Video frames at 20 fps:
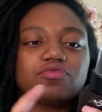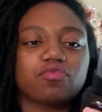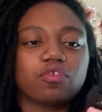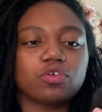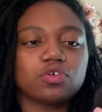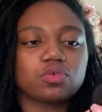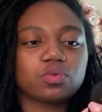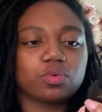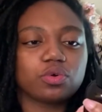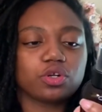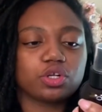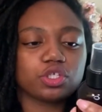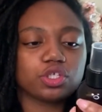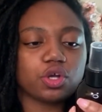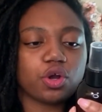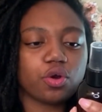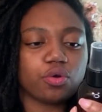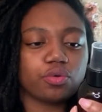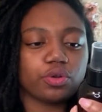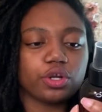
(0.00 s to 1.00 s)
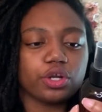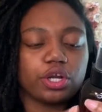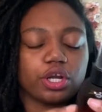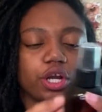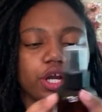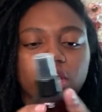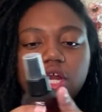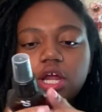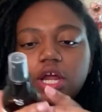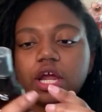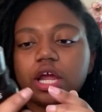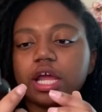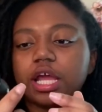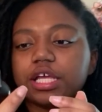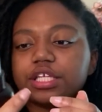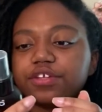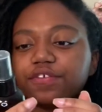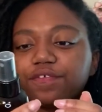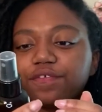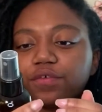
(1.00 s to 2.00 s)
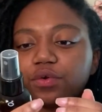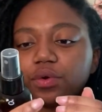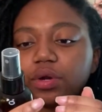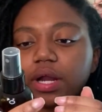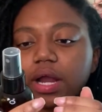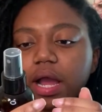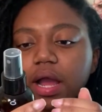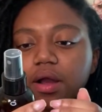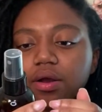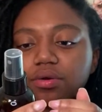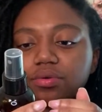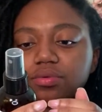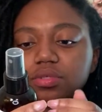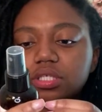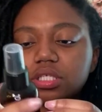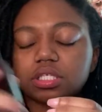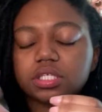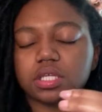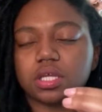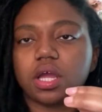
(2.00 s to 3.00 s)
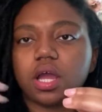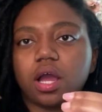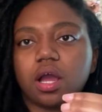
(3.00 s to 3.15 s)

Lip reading: rose water toner. It's a 4 ounce.